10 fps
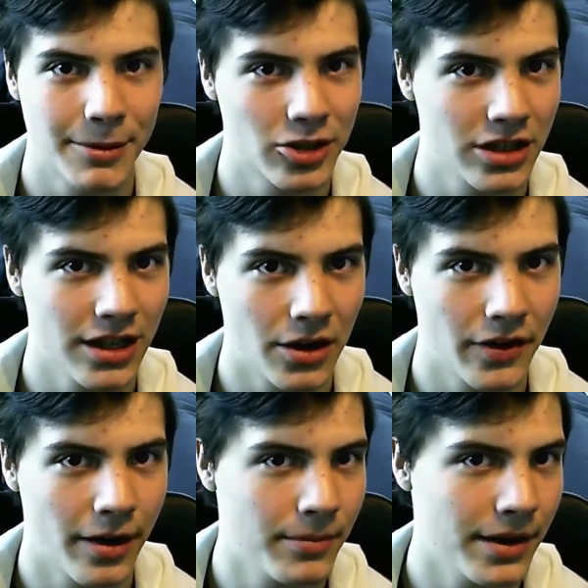especially
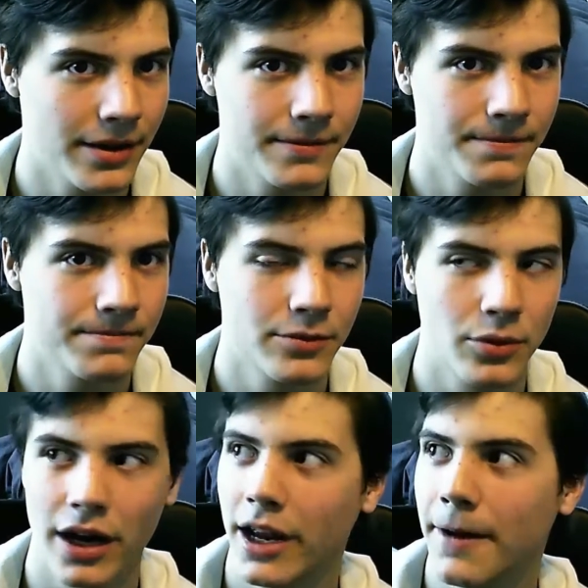now that I'm
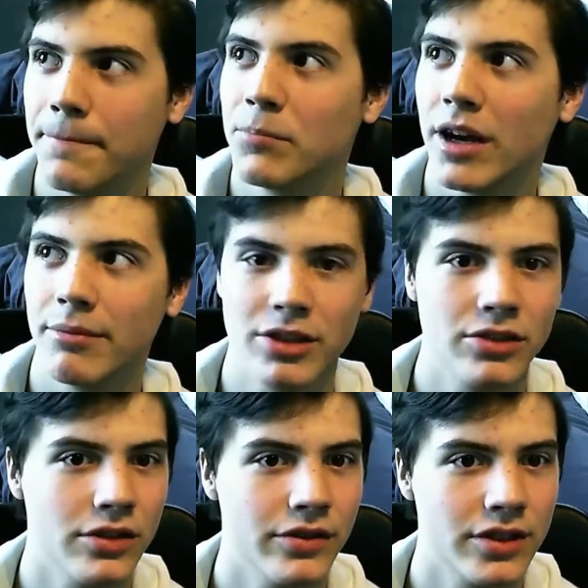where I am.
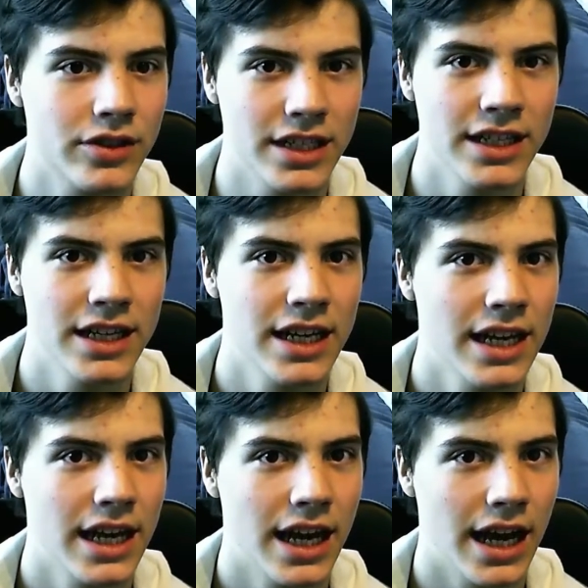I'm at university.
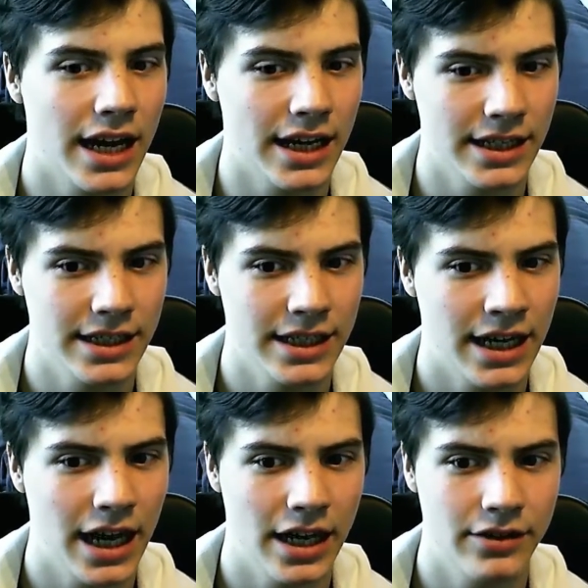
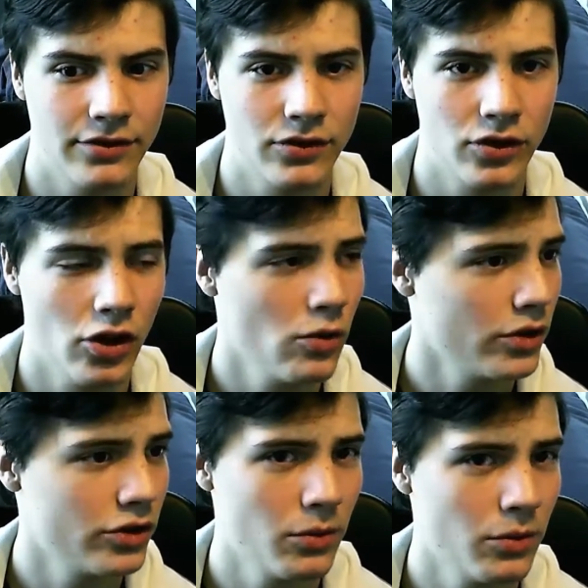I have
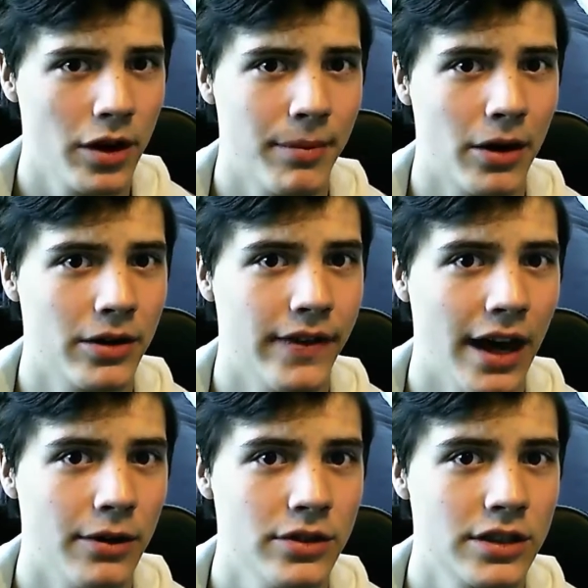no one to worry about
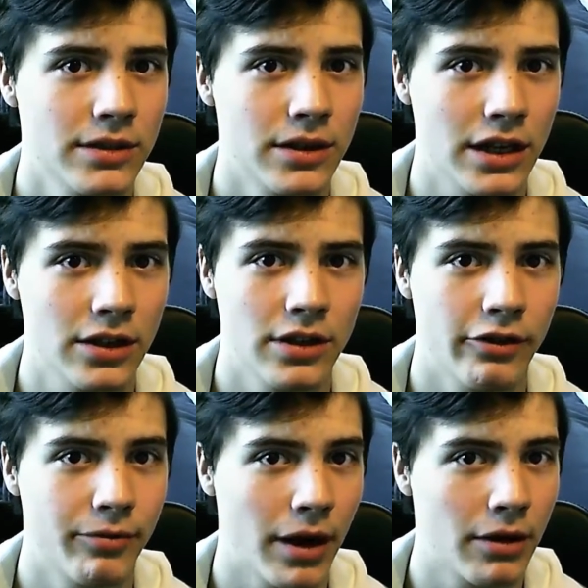in the house. I
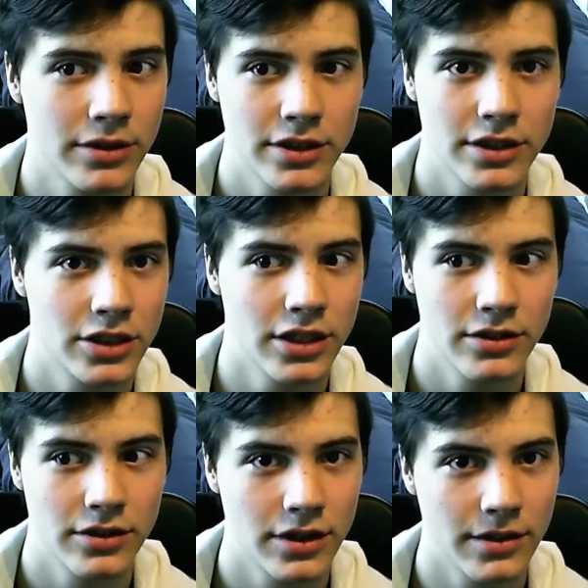don't have parents and
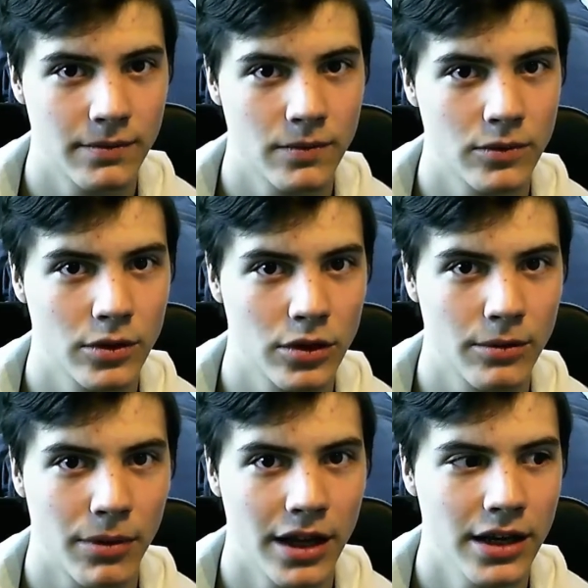shit that
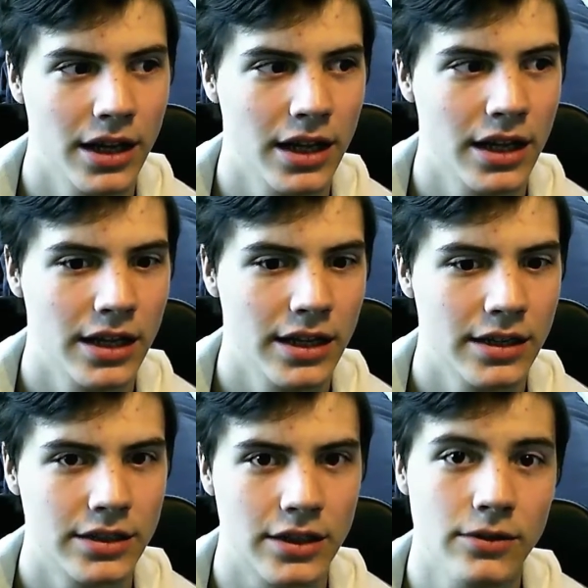will complain.
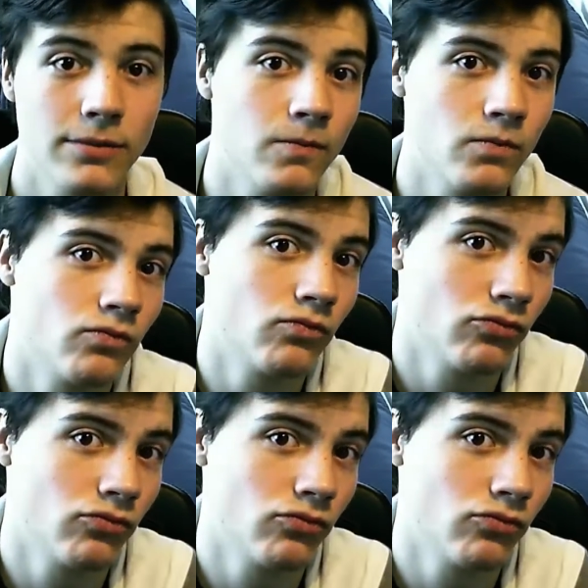So